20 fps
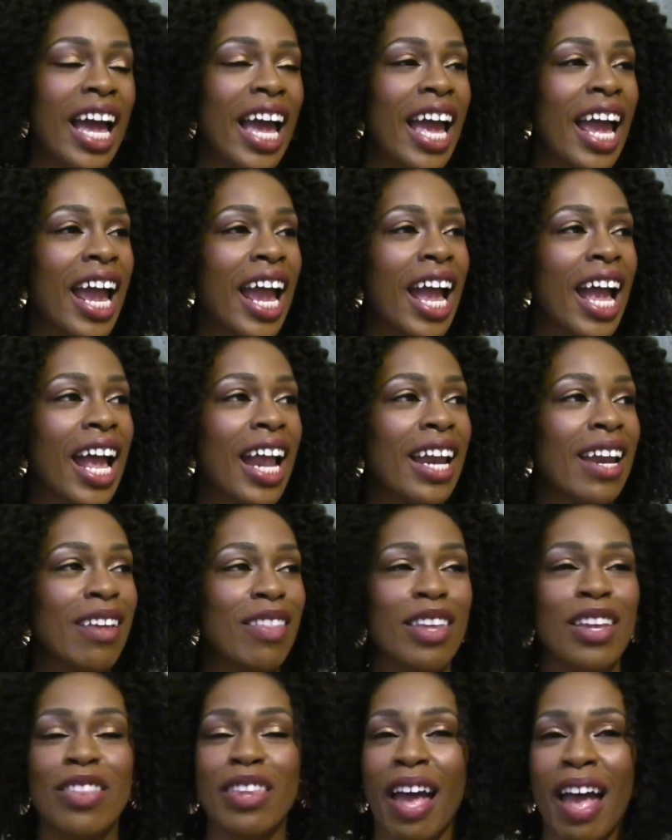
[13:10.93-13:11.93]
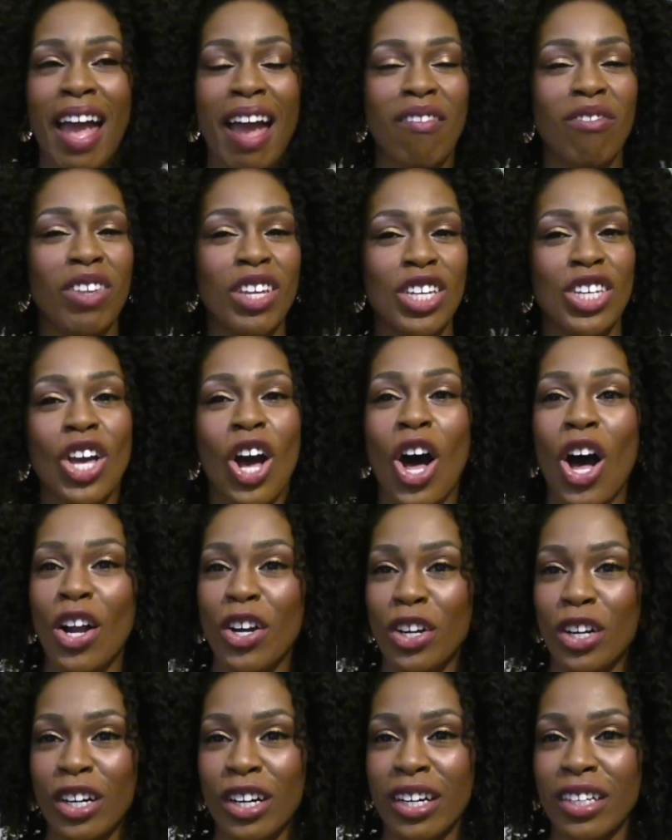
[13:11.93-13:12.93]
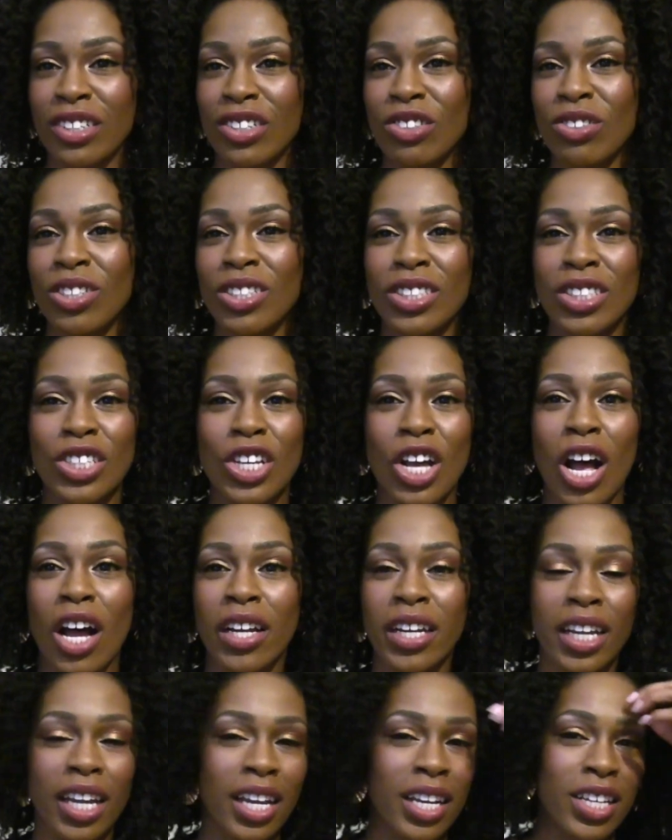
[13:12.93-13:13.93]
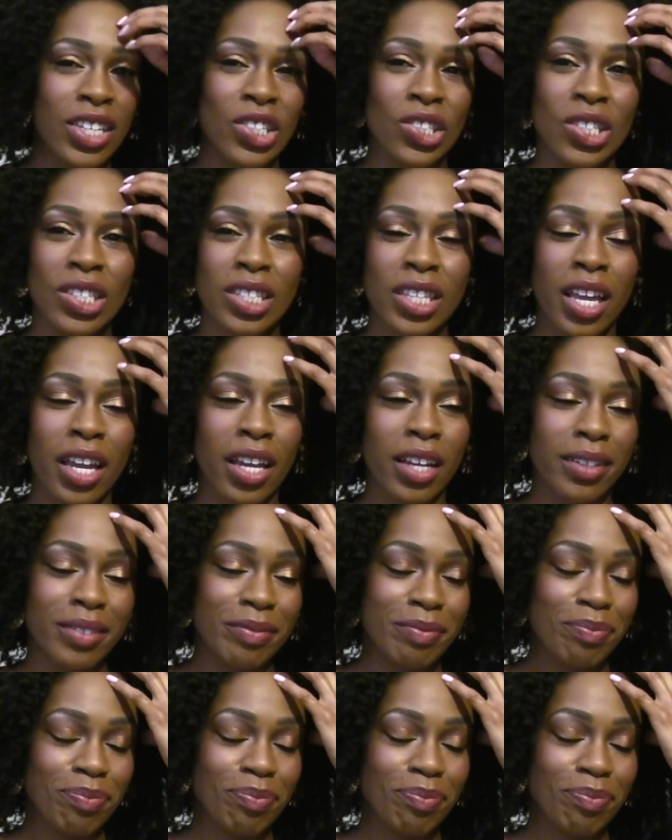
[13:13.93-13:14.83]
And then I have the yawner, and she's yawning, and it's just like,